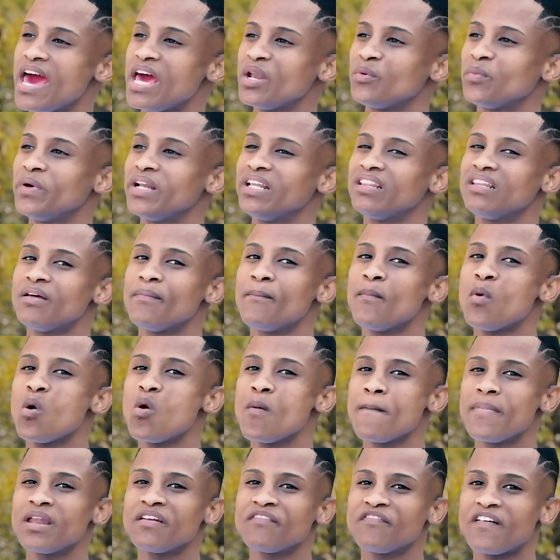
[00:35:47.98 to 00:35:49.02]
And when the
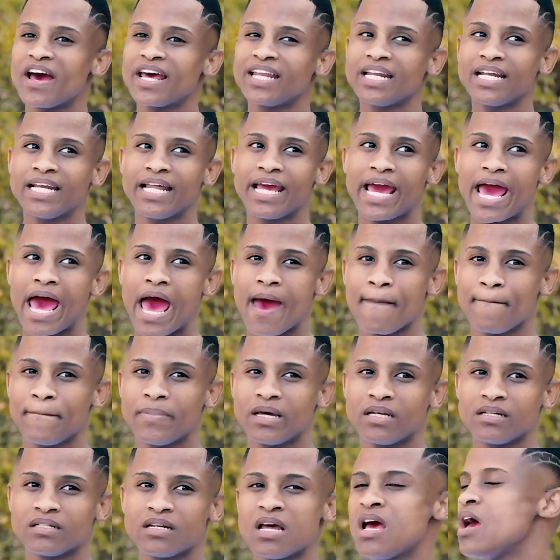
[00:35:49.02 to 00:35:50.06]
moment finally
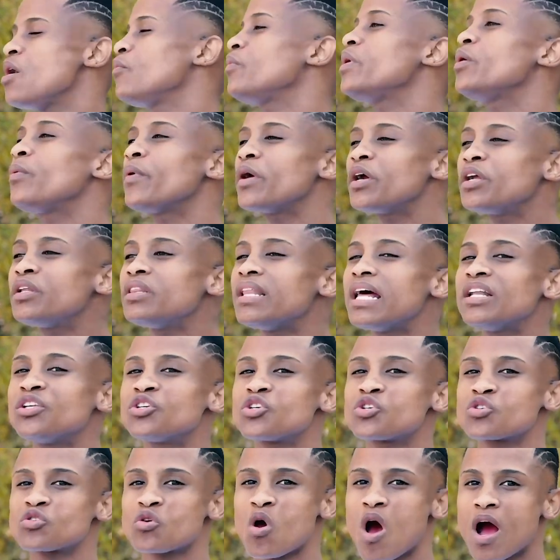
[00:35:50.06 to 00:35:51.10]
happened, we weren't that
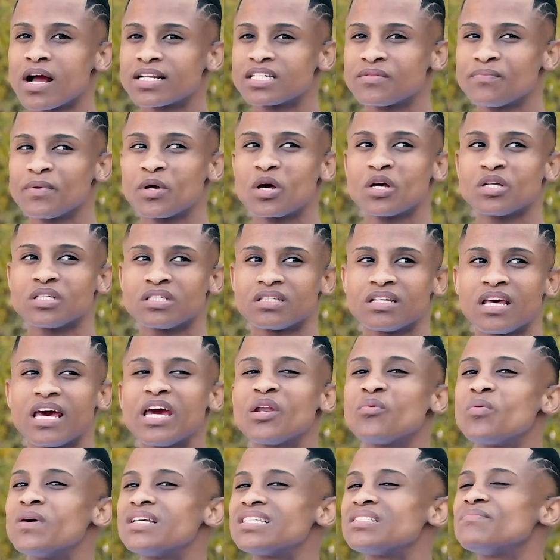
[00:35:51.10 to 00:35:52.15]
shocked because
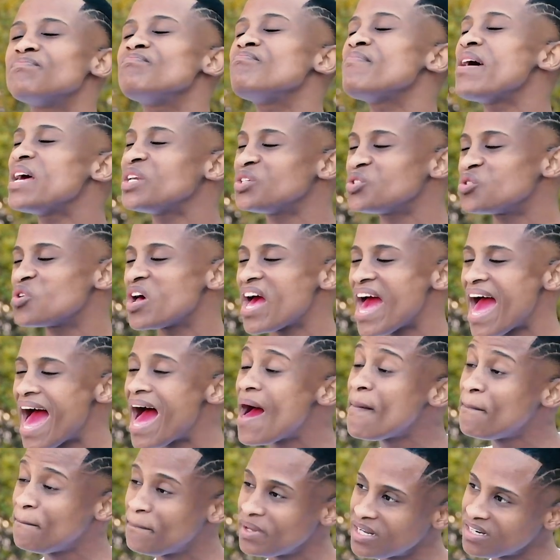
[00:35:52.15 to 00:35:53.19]
it was meant to
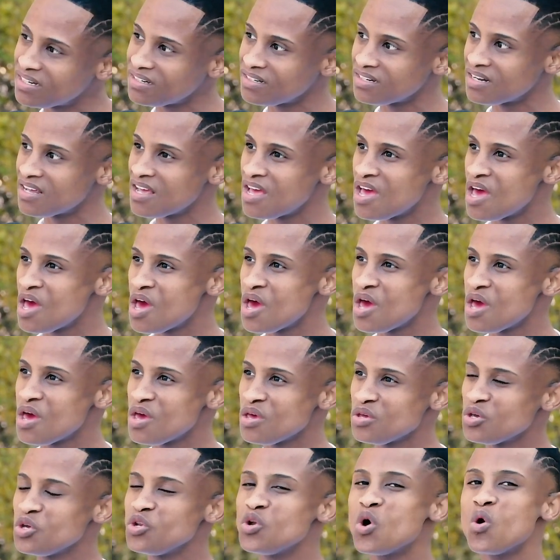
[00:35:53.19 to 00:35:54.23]
happen.
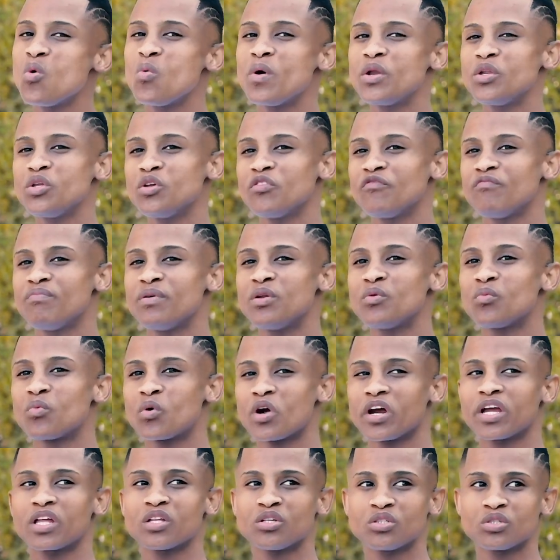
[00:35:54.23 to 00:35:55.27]
You know, when you've been
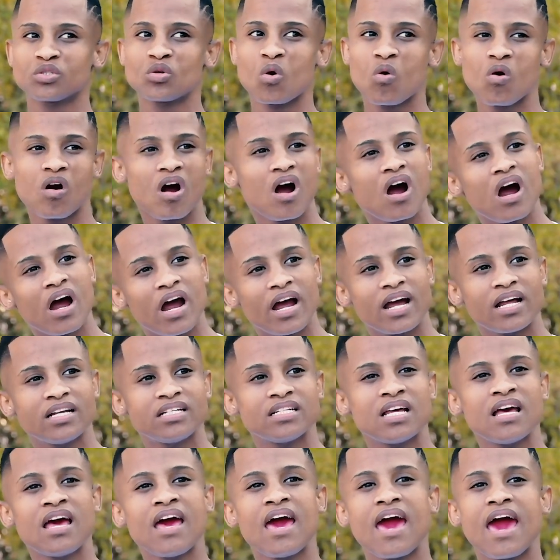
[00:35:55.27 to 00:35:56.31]
working so hard
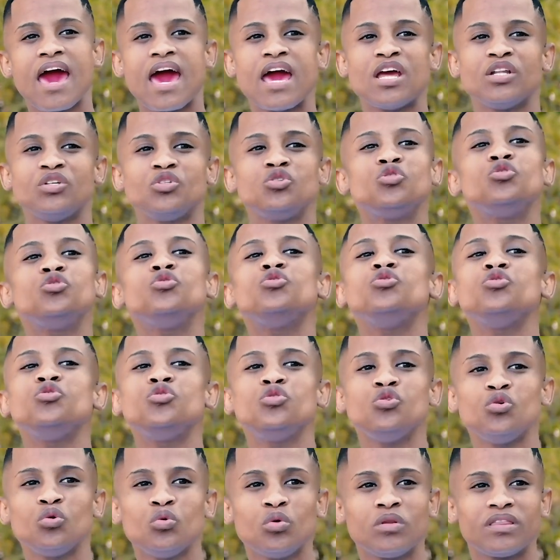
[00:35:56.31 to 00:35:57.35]
and you
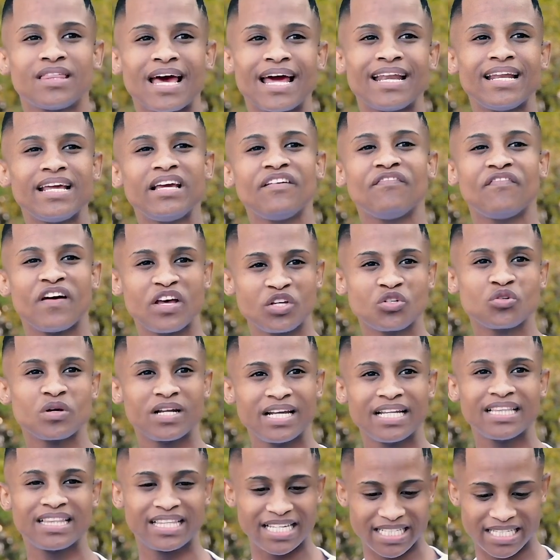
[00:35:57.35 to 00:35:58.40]
knew that eventually
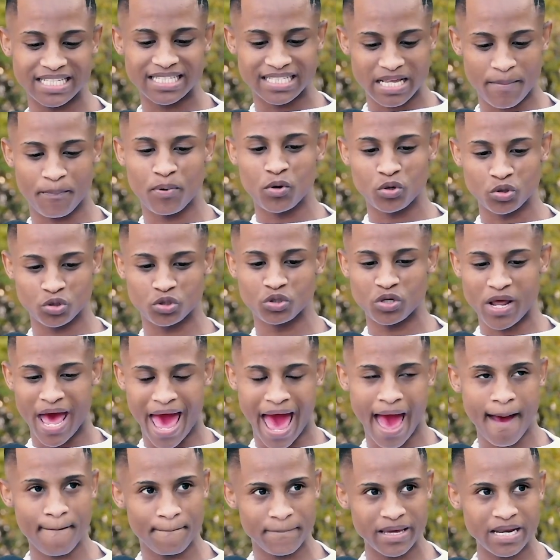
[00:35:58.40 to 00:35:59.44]
this is supposed to
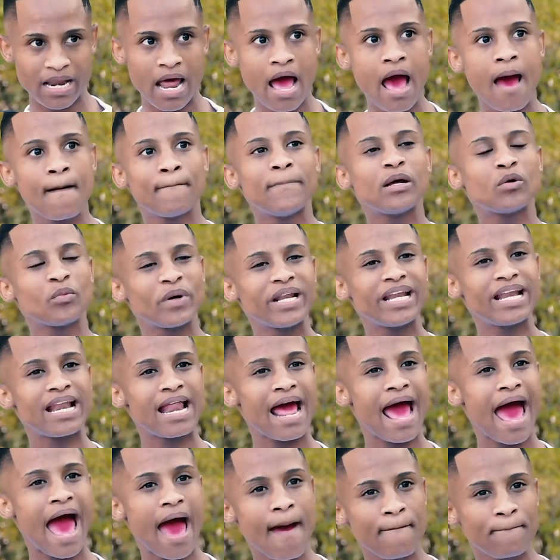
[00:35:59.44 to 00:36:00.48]
happen, but when it
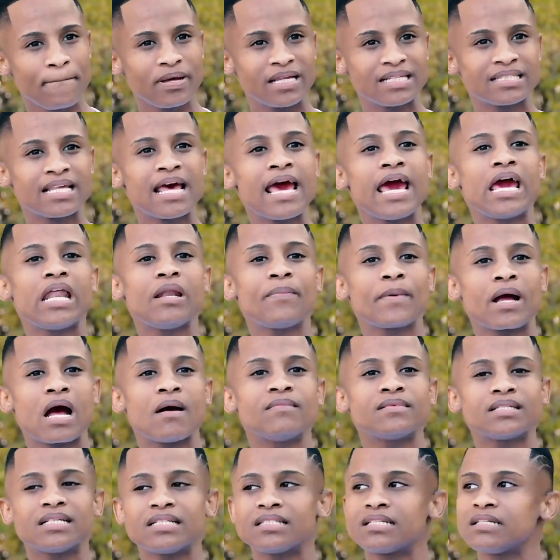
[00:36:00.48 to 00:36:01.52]
happens, it
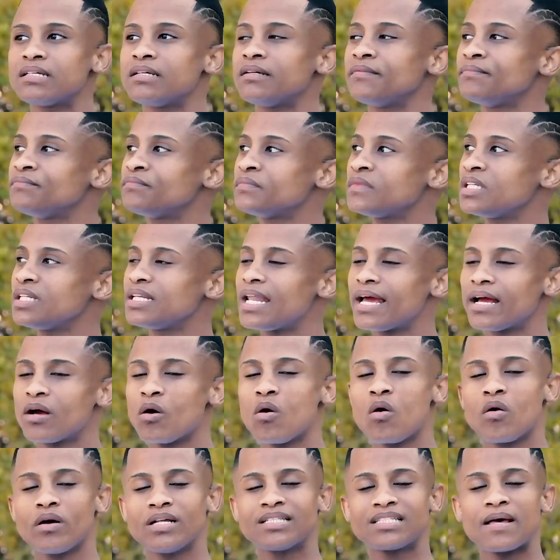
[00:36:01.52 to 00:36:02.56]
becomes as a, like, oh,
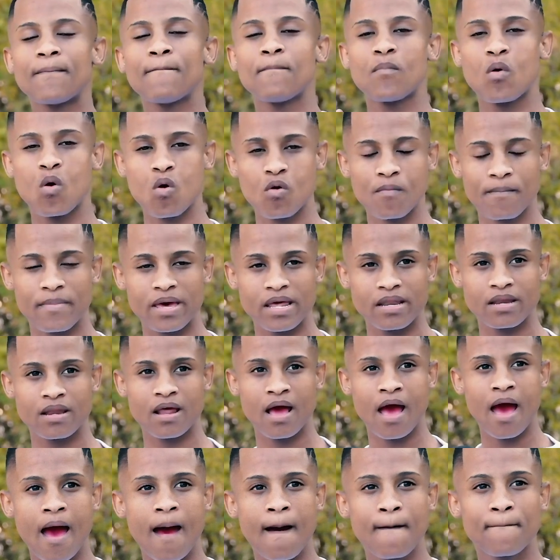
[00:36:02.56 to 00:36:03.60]
it's a moment.
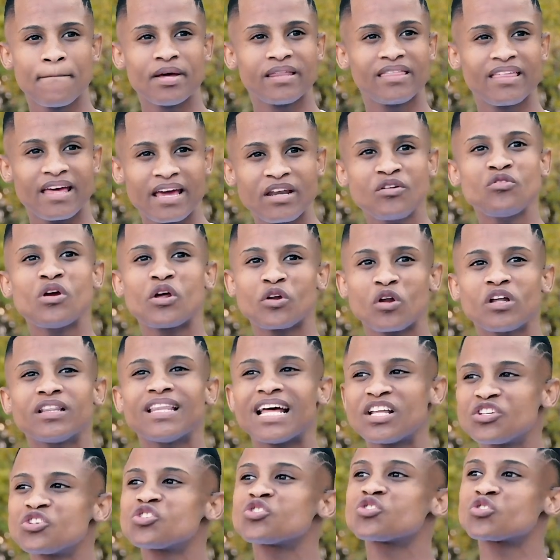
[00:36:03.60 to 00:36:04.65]
But then you're not that
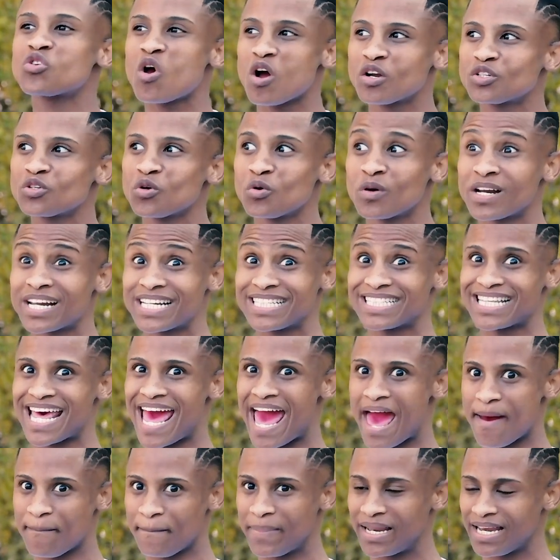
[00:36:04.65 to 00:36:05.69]
shocked what it's
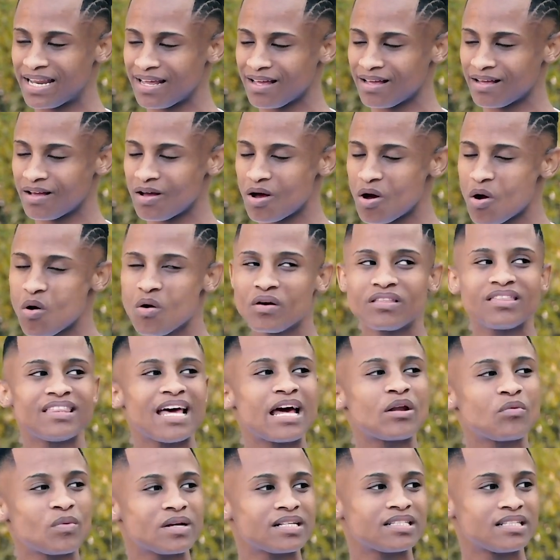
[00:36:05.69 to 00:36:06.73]
happening. That
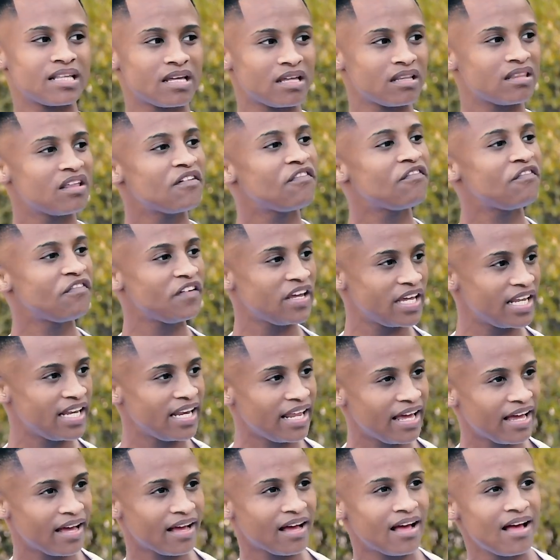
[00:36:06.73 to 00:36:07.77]
was the
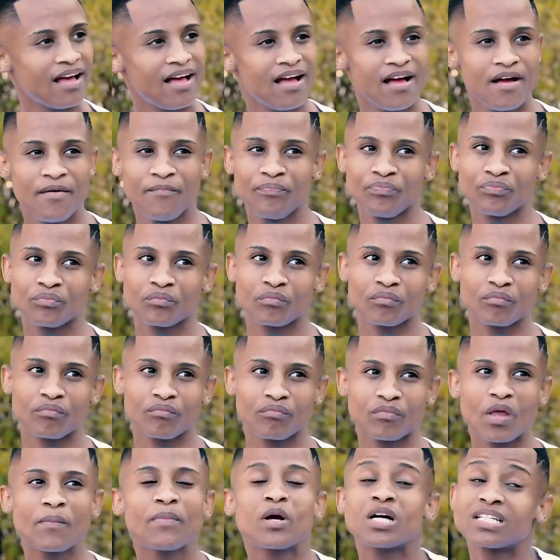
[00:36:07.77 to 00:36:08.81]
feeling.
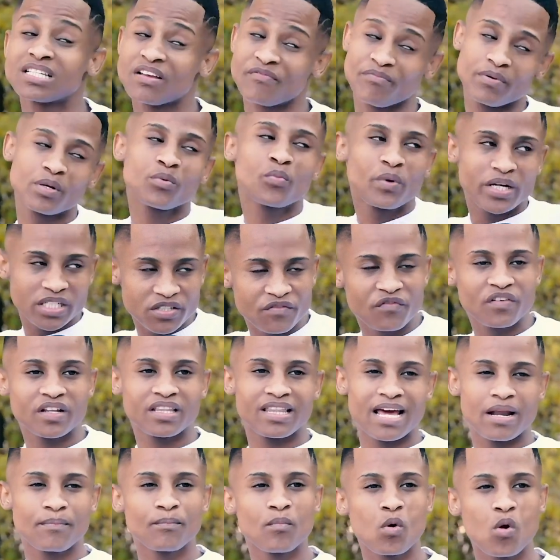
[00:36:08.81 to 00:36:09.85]
Because I've been waiting for
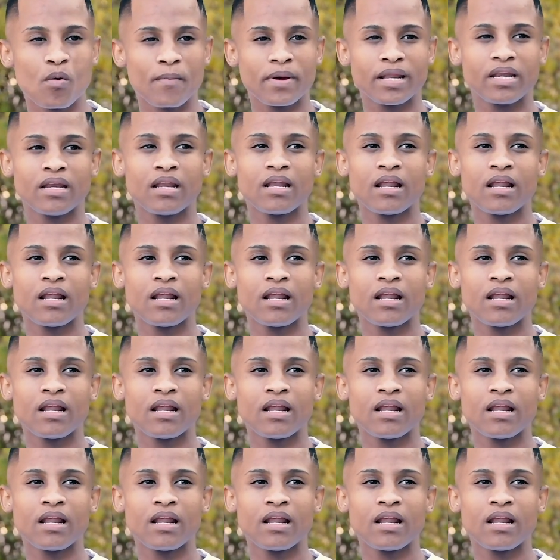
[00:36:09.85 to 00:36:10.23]
that moment.